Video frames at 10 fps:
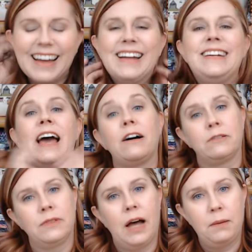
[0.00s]

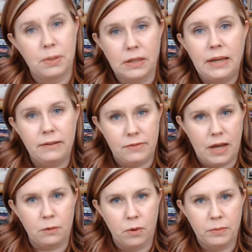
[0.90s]
Now, I believed
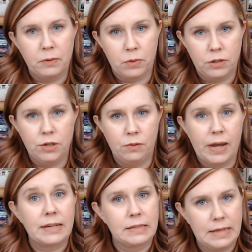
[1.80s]
that woman would do
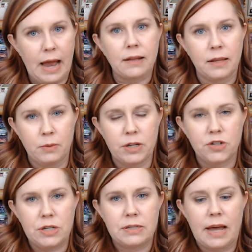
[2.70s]
exactly what
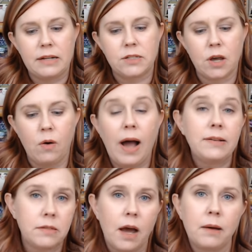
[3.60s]
she said, so I
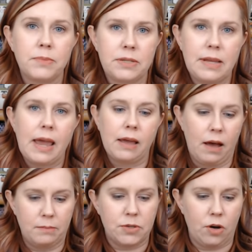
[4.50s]
stopped saying
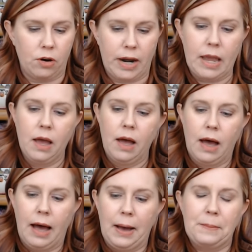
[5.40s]
I'm sorry.
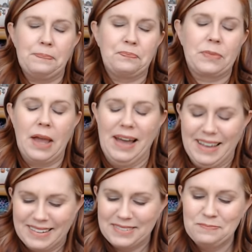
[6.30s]
Um,
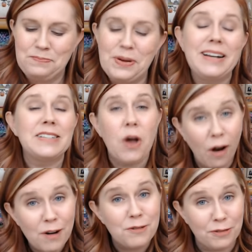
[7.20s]
but it's
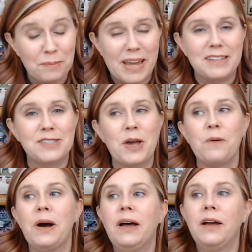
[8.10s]
hard for me,
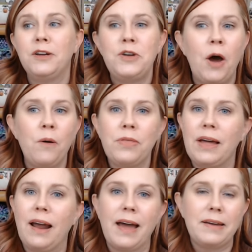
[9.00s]
so know
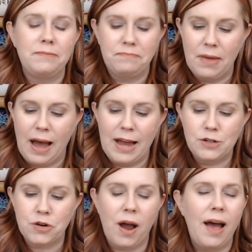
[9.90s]
that I, I
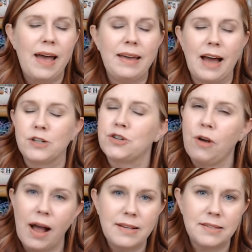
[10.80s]
try. I
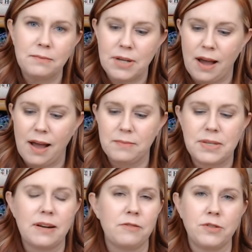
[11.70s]
try sometimes,
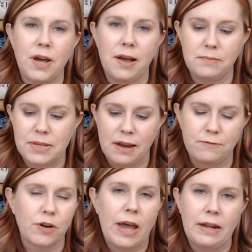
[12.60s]
and other times I
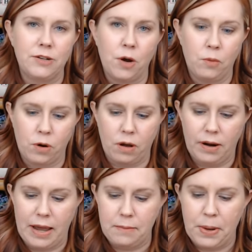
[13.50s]
forget and don't work
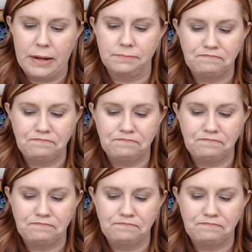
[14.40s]
on it, but